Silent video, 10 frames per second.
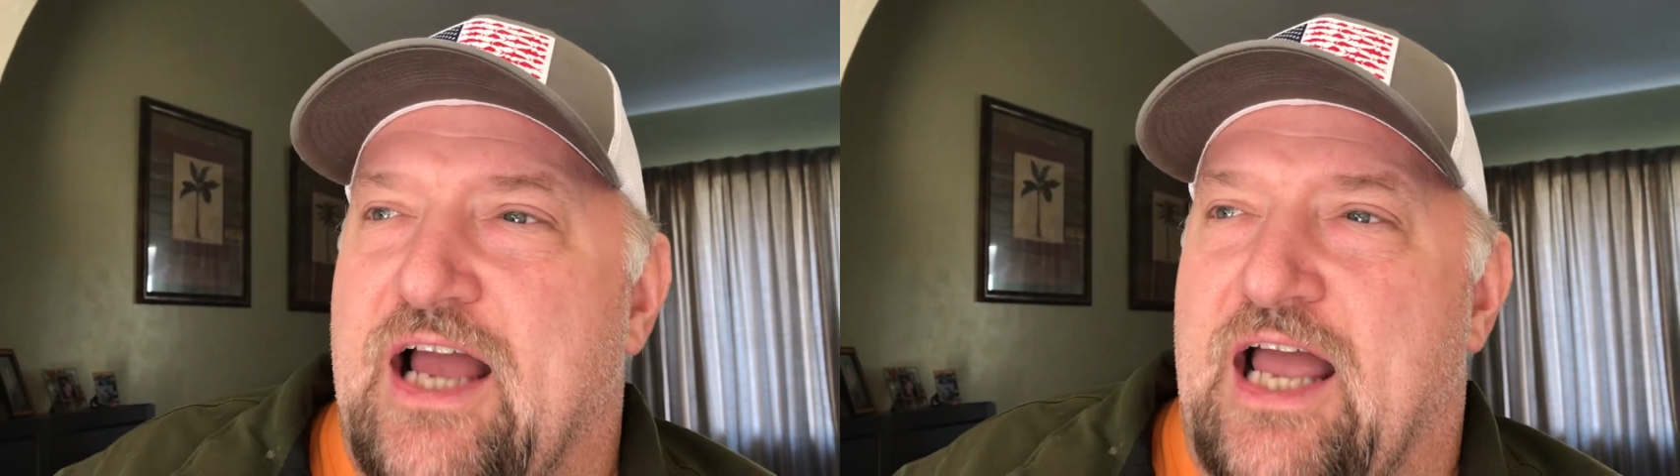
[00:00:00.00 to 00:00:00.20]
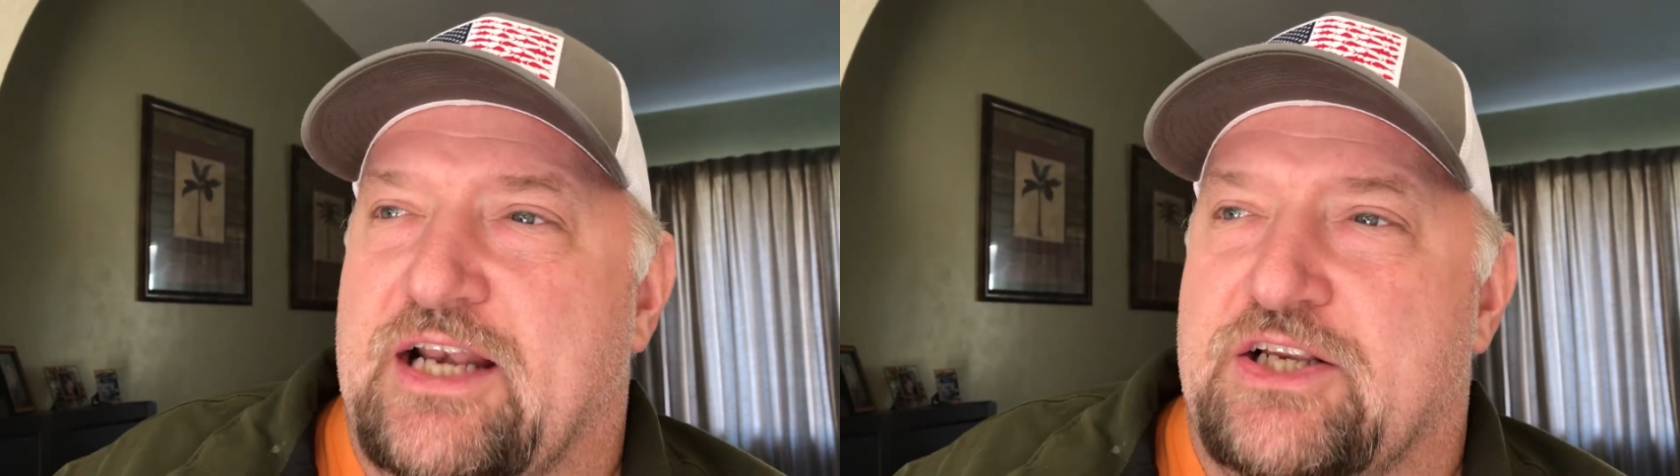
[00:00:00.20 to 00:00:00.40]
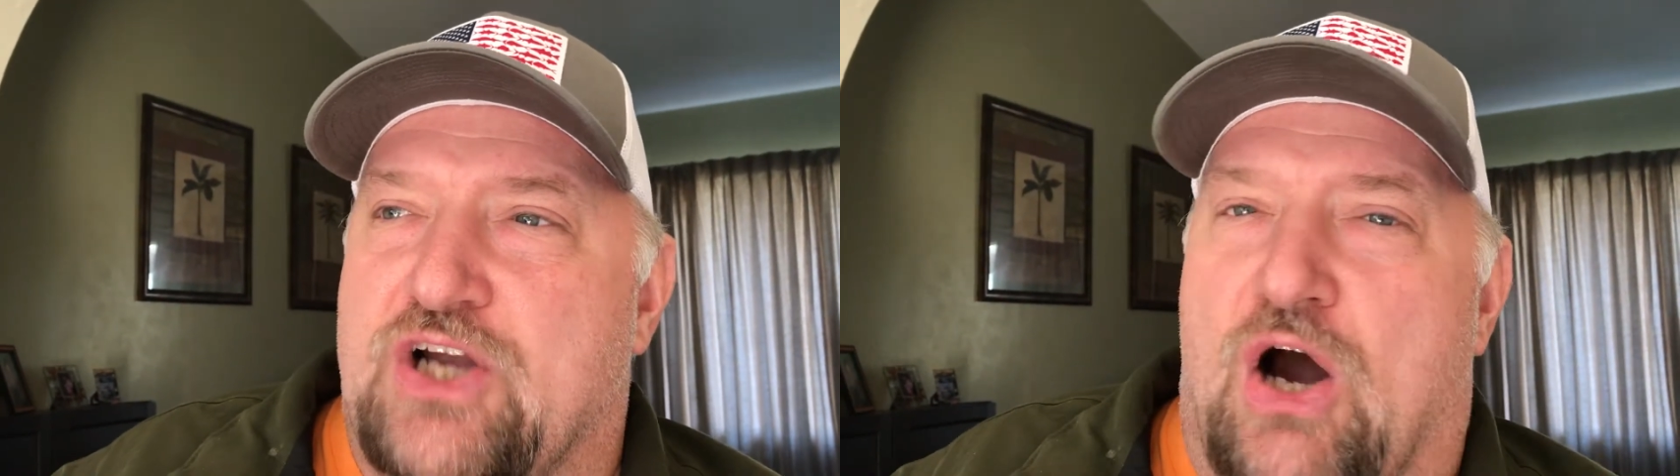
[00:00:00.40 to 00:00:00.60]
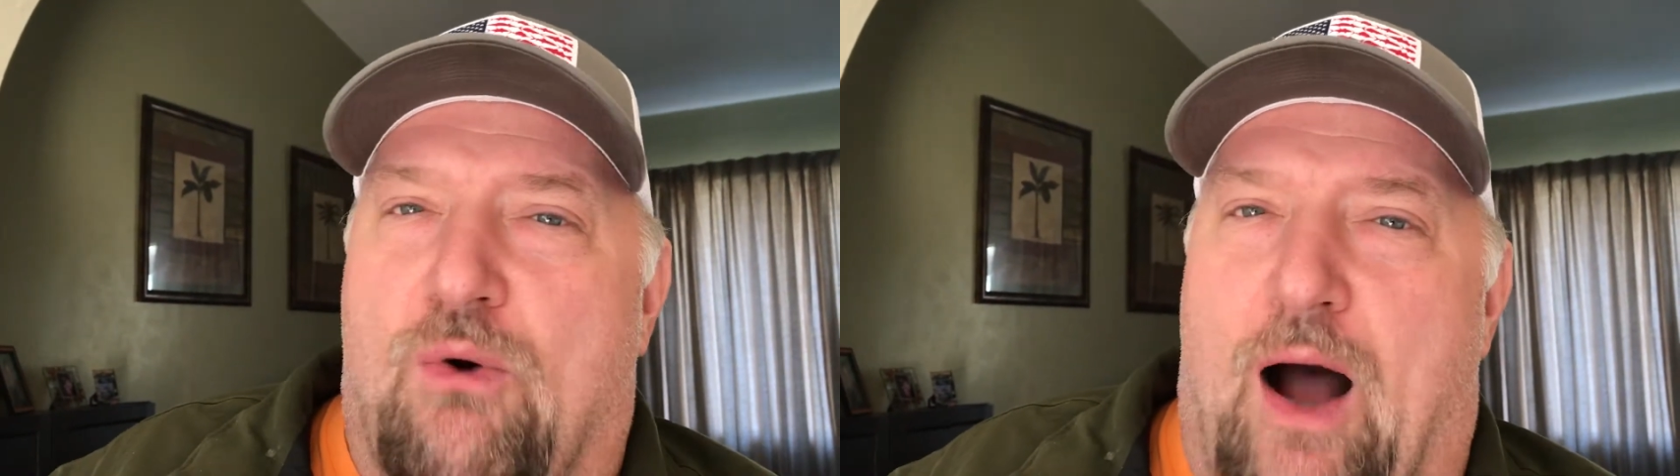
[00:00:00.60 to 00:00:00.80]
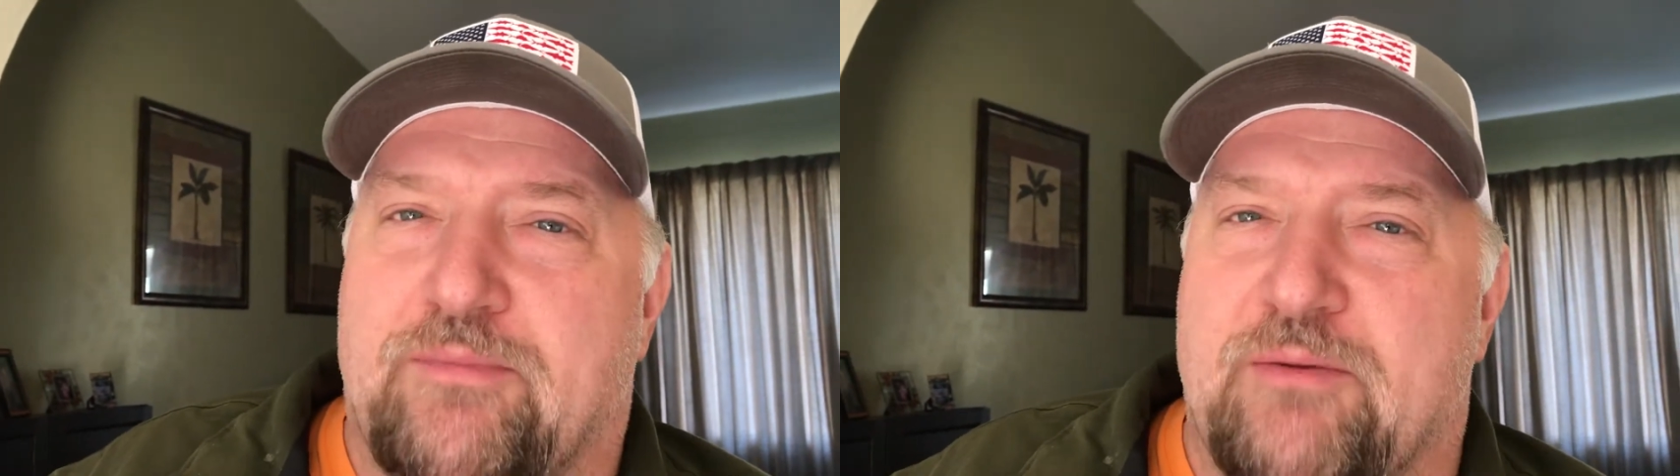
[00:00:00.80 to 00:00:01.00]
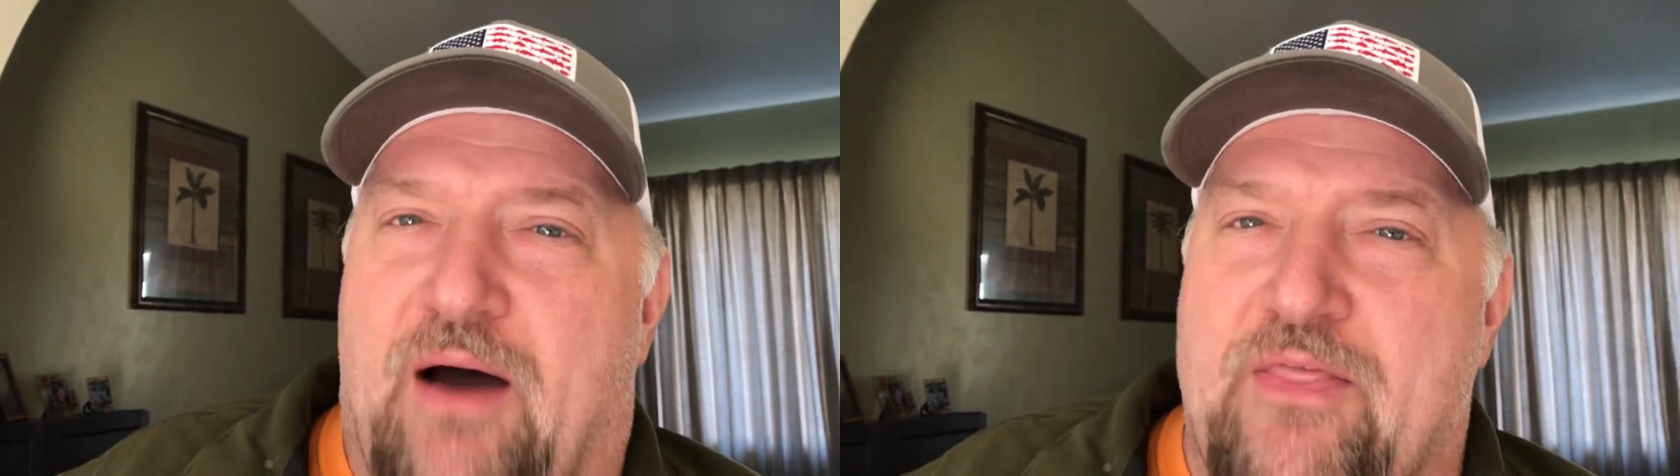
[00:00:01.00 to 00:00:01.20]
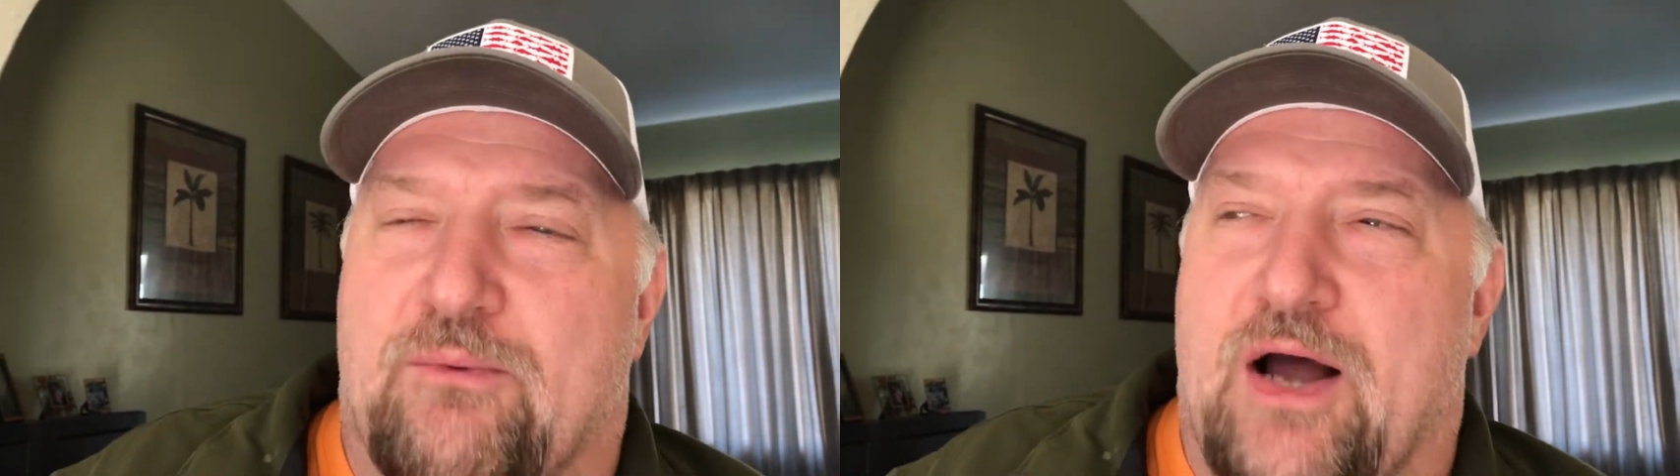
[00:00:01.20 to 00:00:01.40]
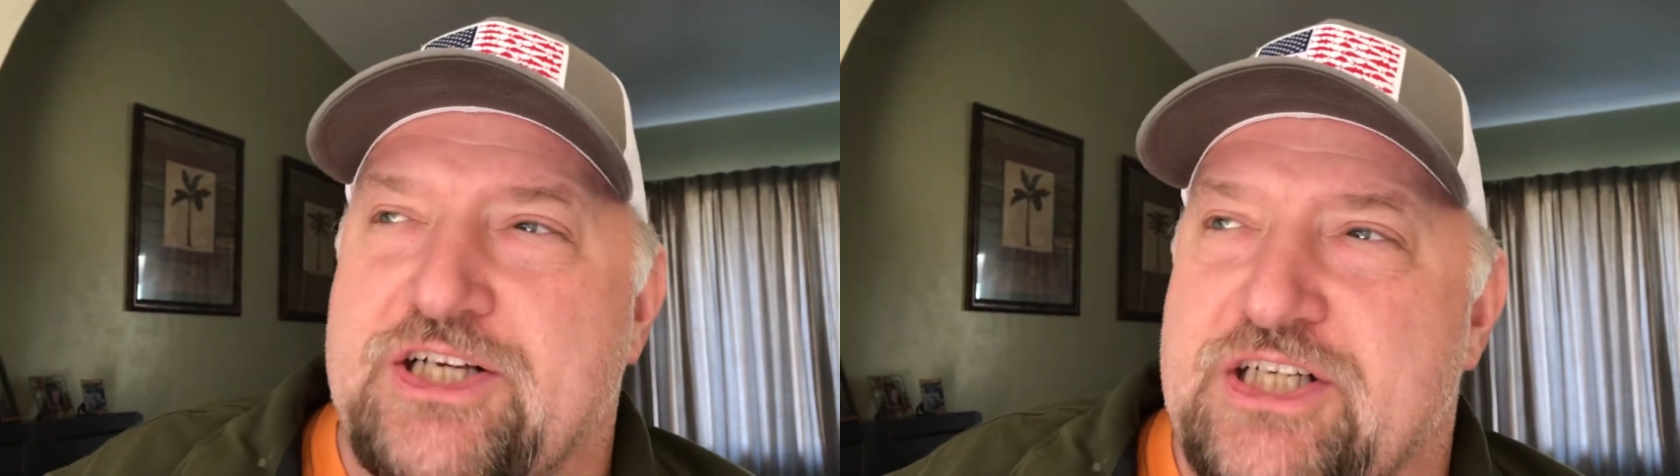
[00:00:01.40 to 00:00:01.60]
and co-opted by the
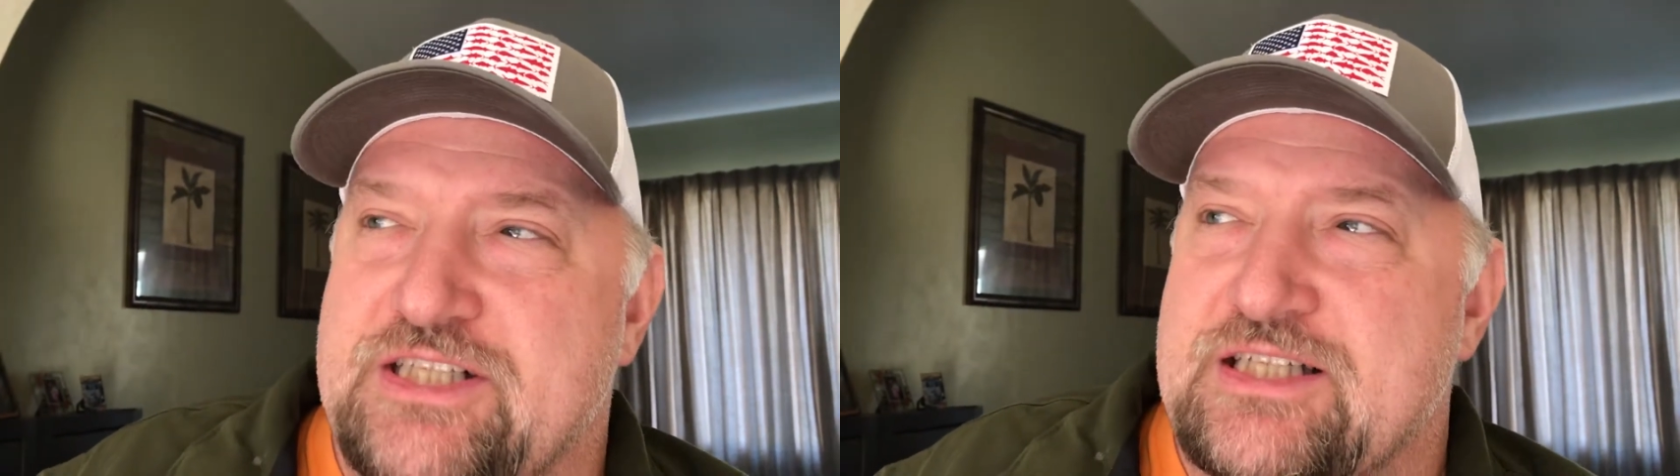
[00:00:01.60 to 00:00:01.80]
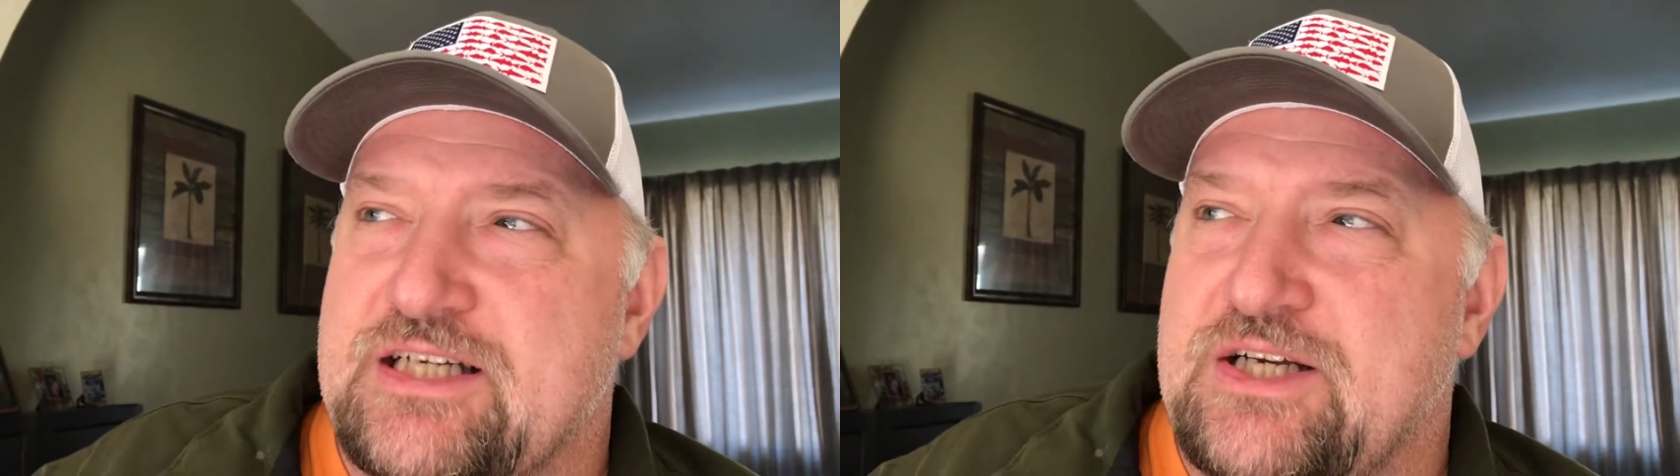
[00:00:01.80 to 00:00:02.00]
Russians,